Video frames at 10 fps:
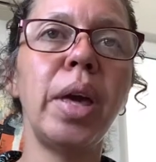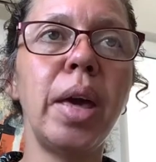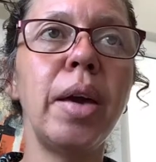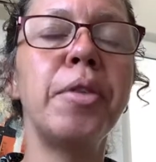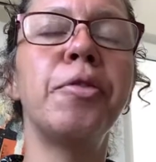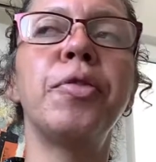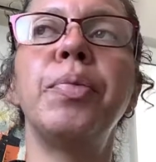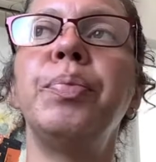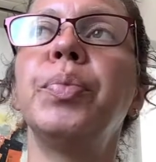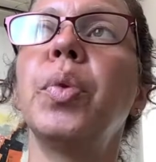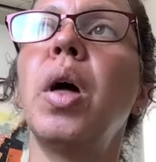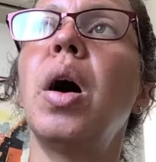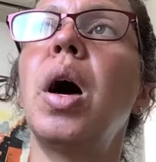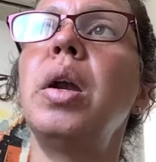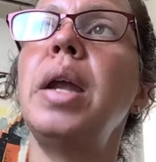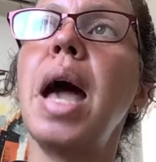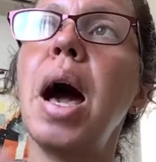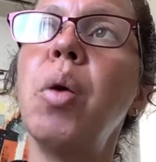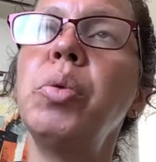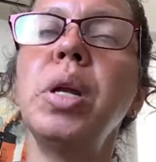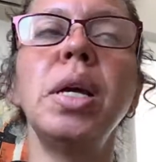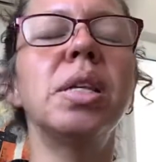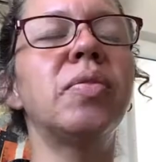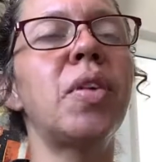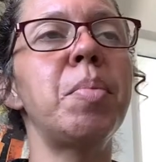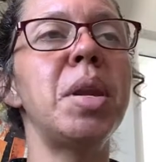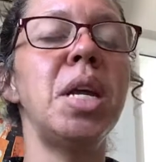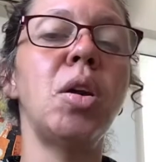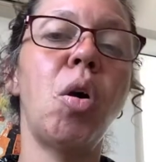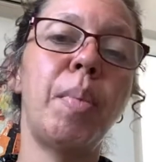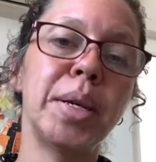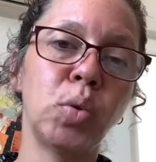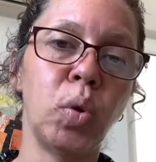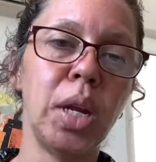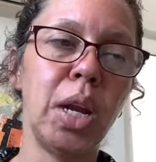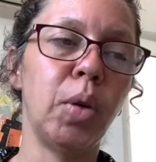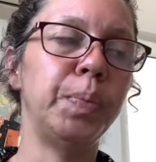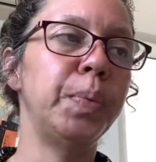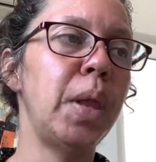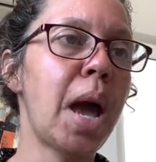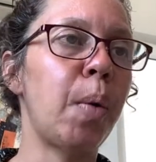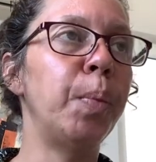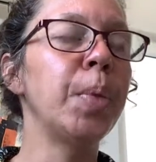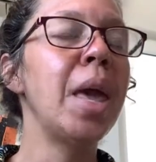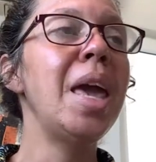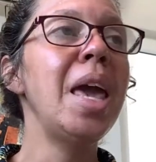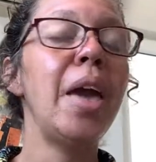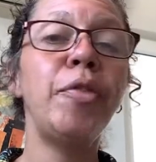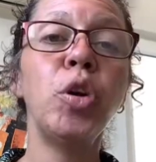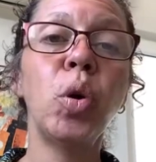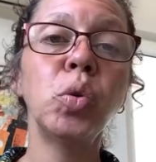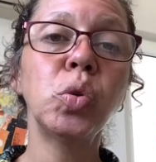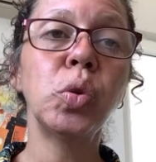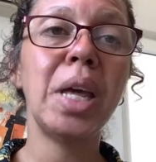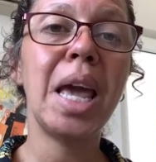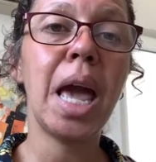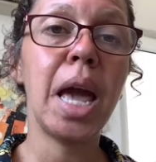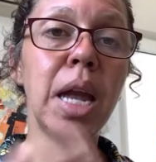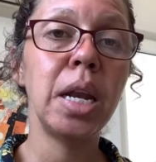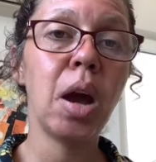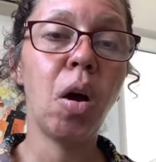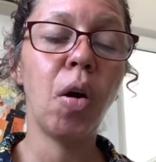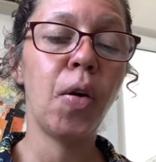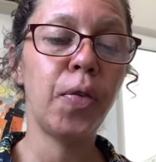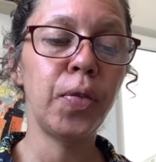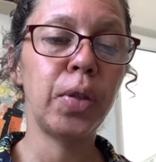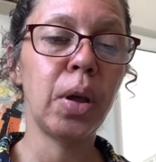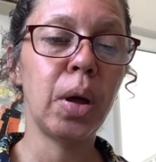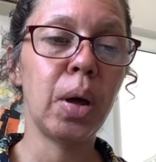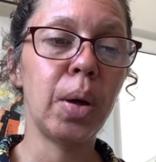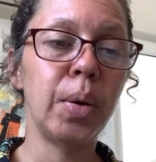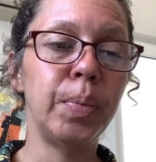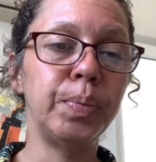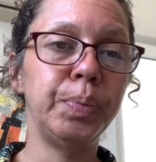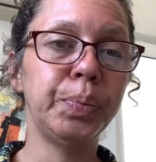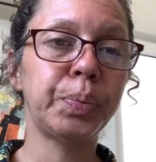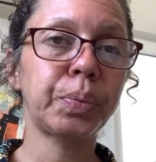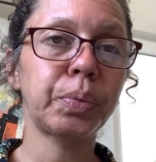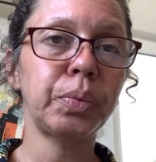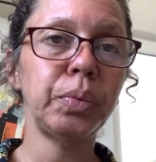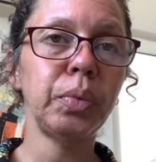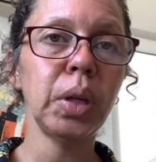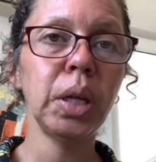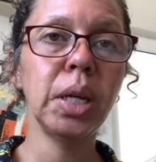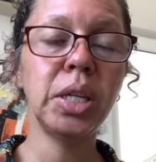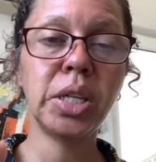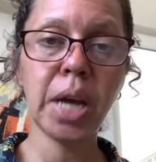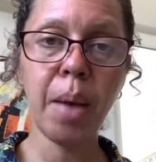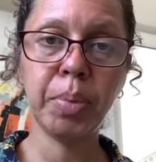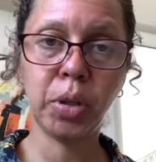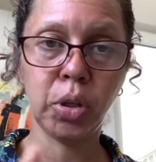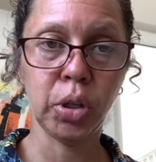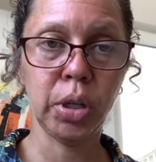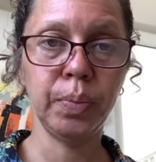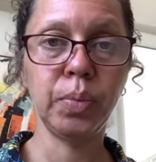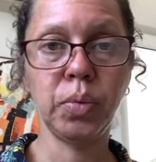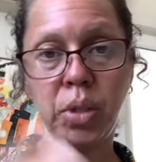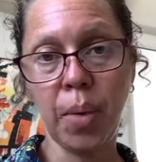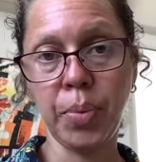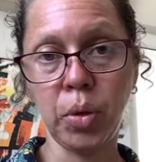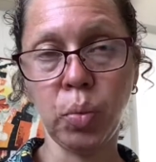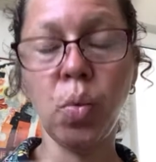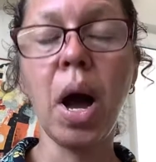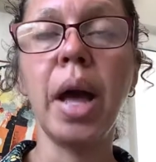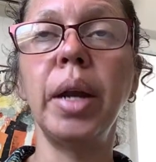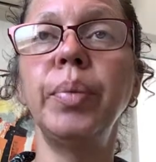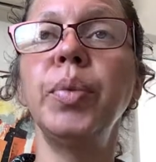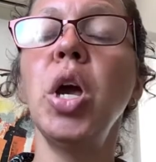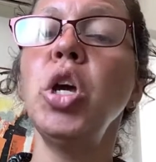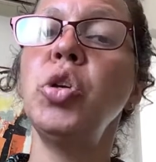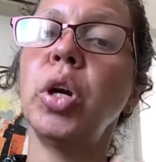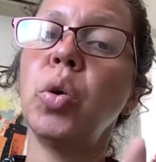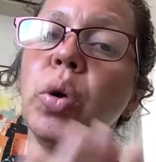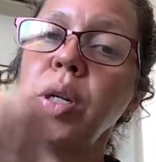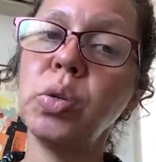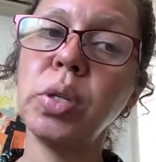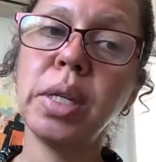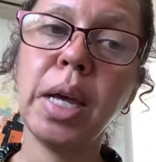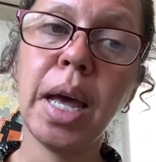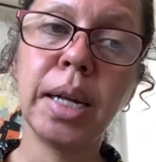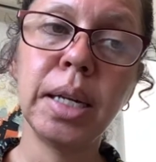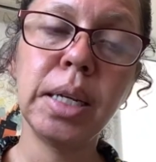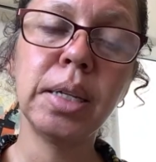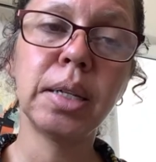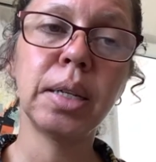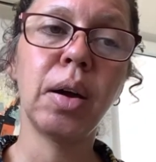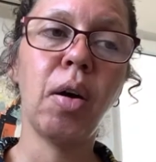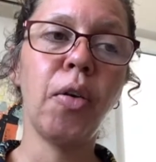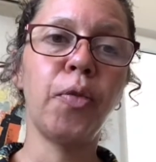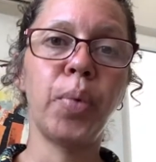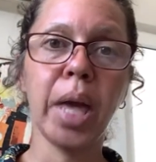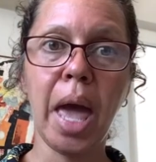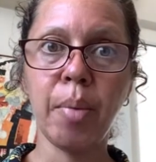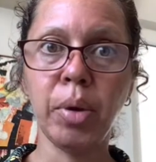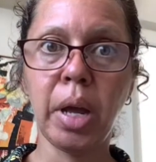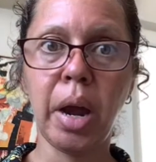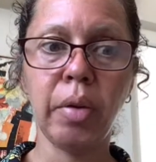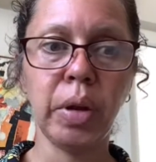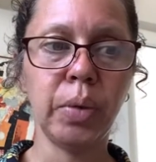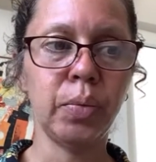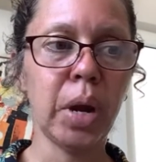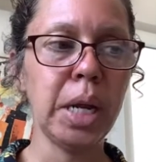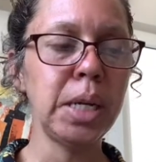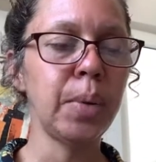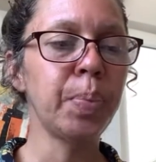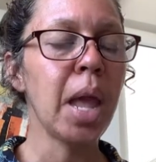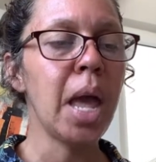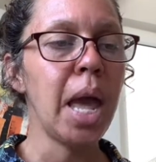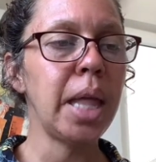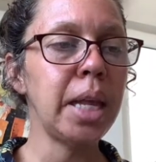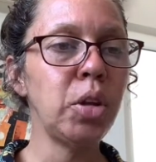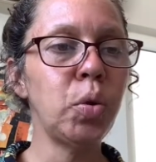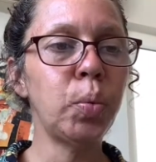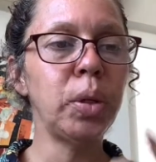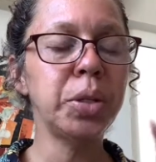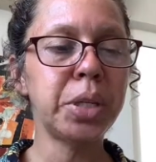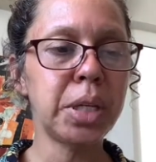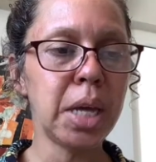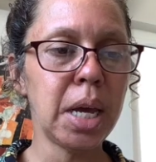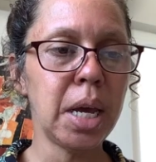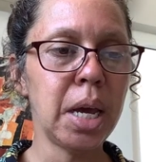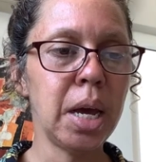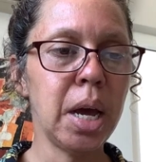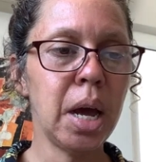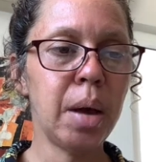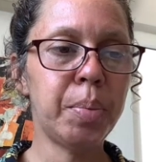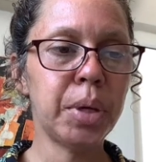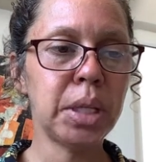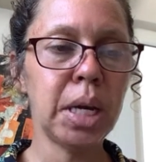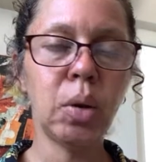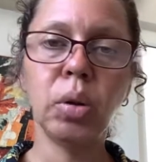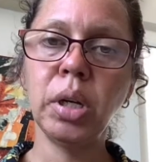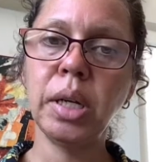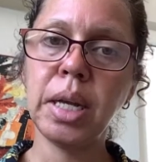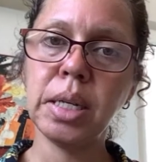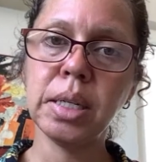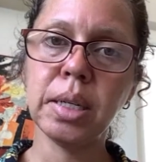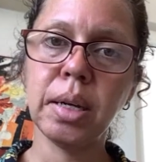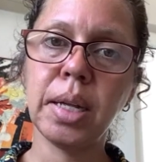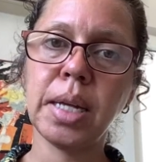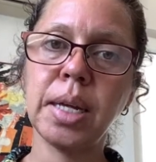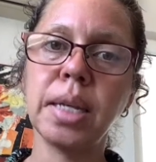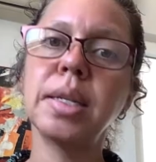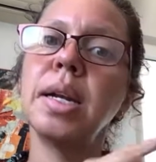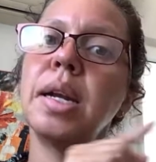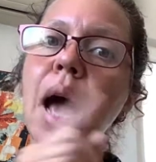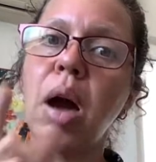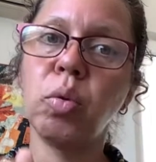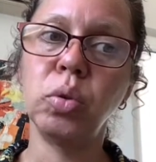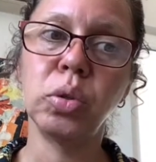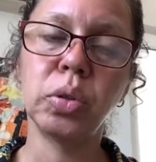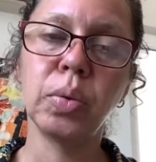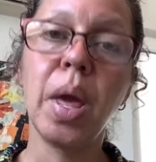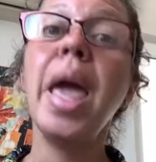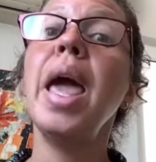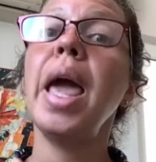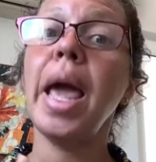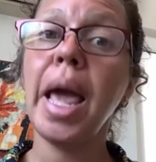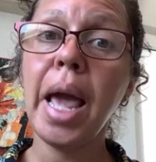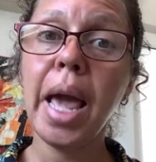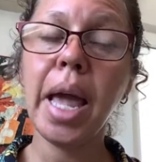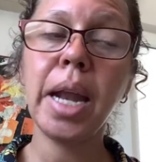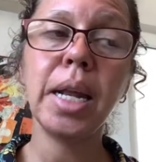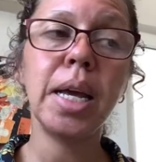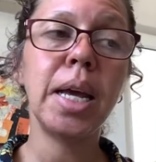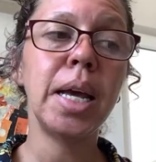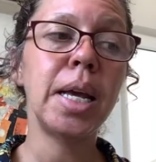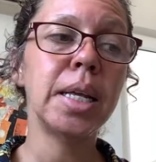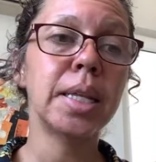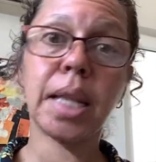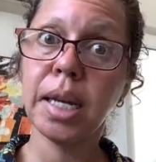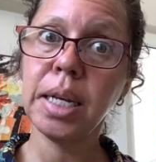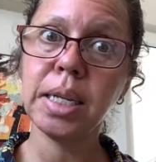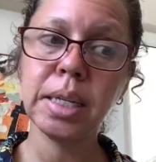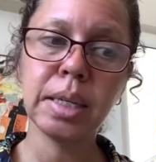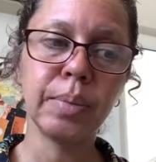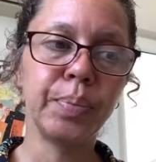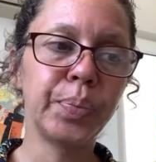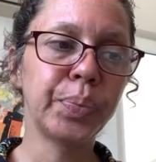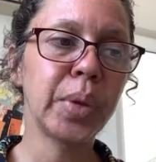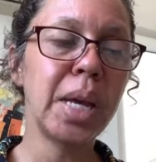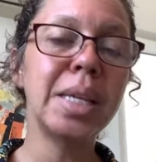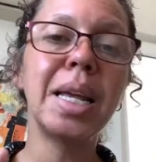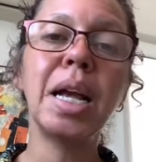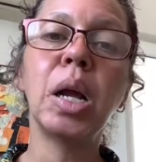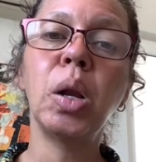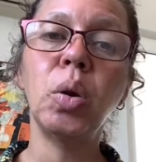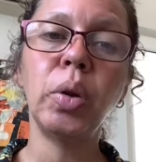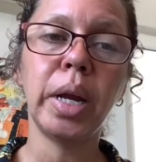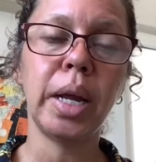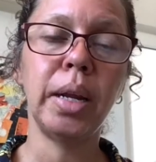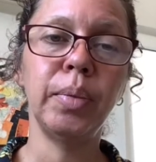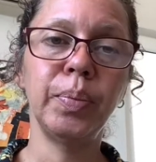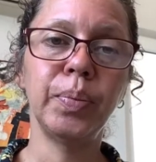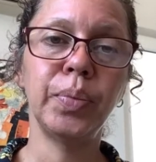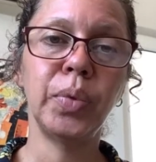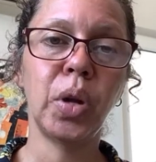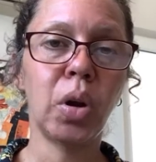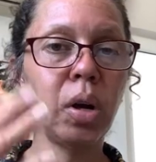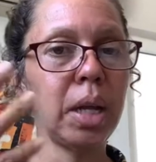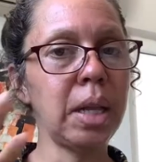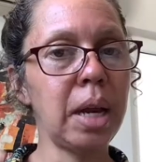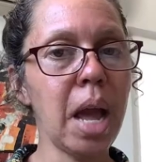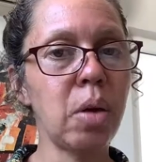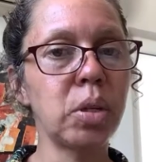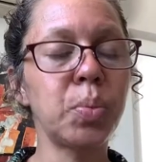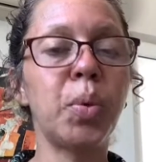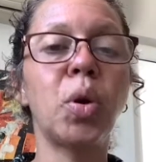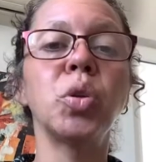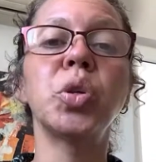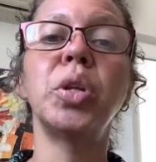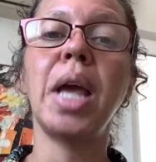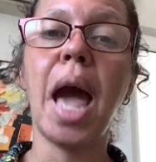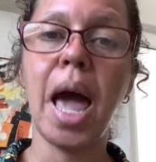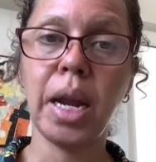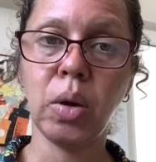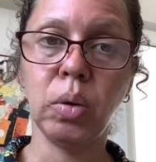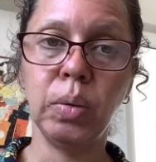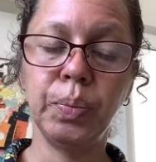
if a noun is femenino or masculino? Now, if you go to the end of the chapter 1, you're going to see a list of vocabulary, right? And then you will see a particular list that says nouns. And the list is including not only the nouns, but also the article,